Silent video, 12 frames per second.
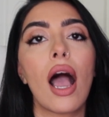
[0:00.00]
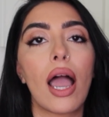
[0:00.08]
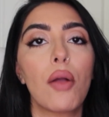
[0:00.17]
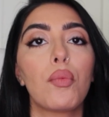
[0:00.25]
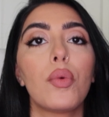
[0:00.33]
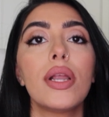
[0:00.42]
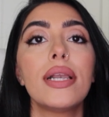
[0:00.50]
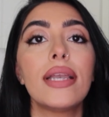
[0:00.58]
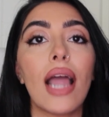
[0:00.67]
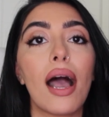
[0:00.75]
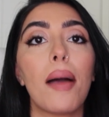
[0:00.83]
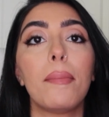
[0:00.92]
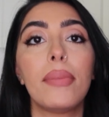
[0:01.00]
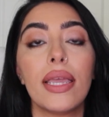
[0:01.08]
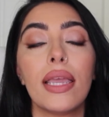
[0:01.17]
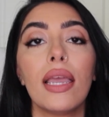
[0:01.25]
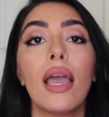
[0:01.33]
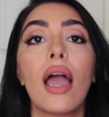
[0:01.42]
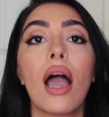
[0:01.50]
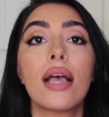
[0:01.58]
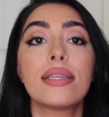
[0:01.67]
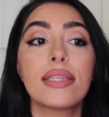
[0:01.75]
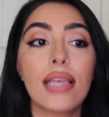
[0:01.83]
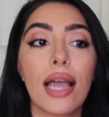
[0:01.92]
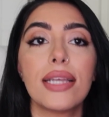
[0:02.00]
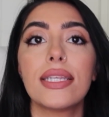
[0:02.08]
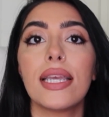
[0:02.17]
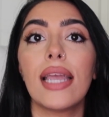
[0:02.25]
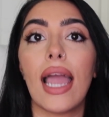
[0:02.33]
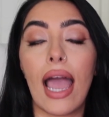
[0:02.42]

I would not be sizing